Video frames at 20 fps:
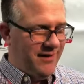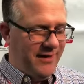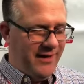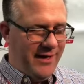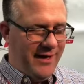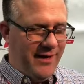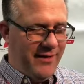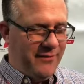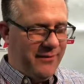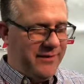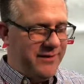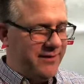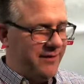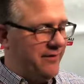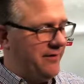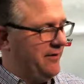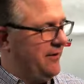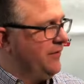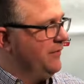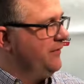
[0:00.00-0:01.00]
Yeah, we
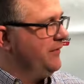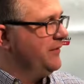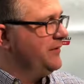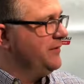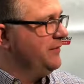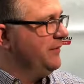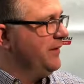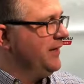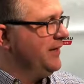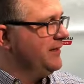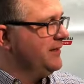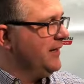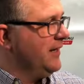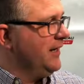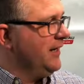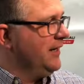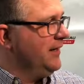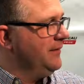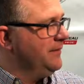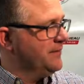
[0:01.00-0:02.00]
turned it over too many
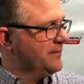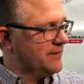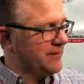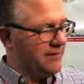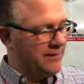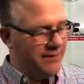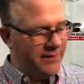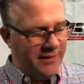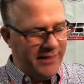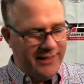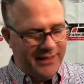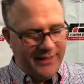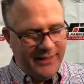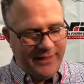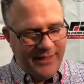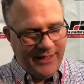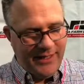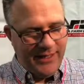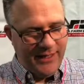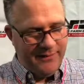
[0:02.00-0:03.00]
times in the late in the
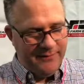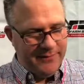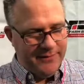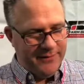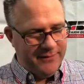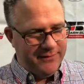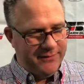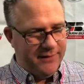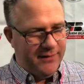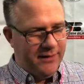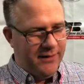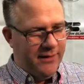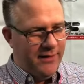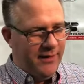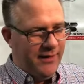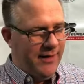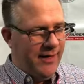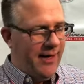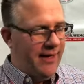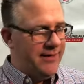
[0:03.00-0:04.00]
game, and
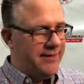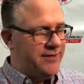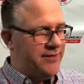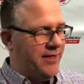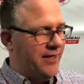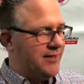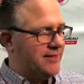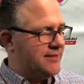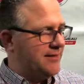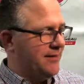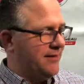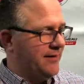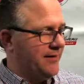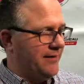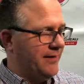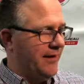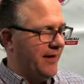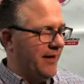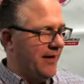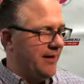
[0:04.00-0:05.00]
had a chance there at
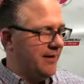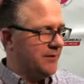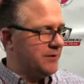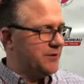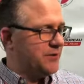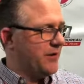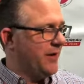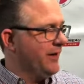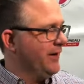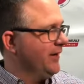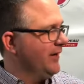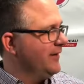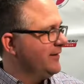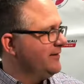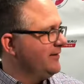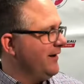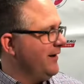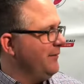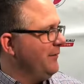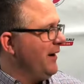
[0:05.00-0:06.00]
the end. I was trying to get
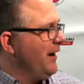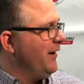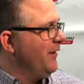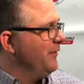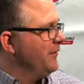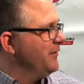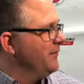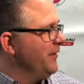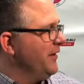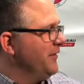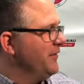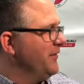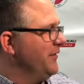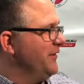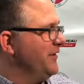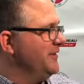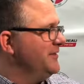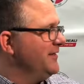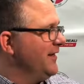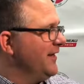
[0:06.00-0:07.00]
timeout with about
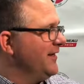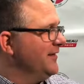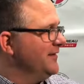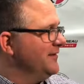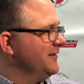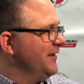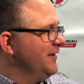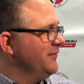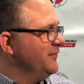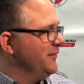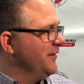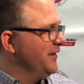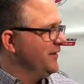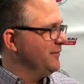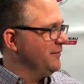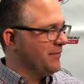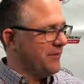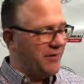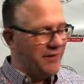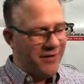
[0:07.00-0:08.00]
30 seconds left. We had
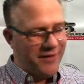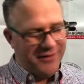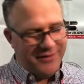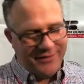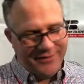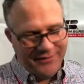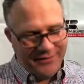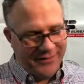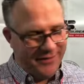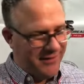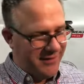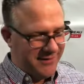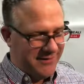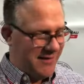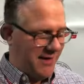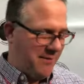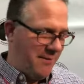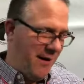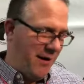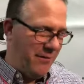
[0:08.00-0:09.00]
the ball and couldn't get a
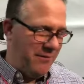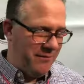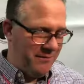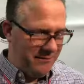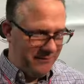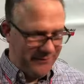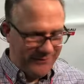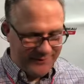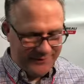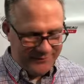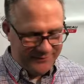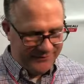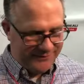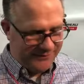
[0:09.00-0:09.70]
timeout, and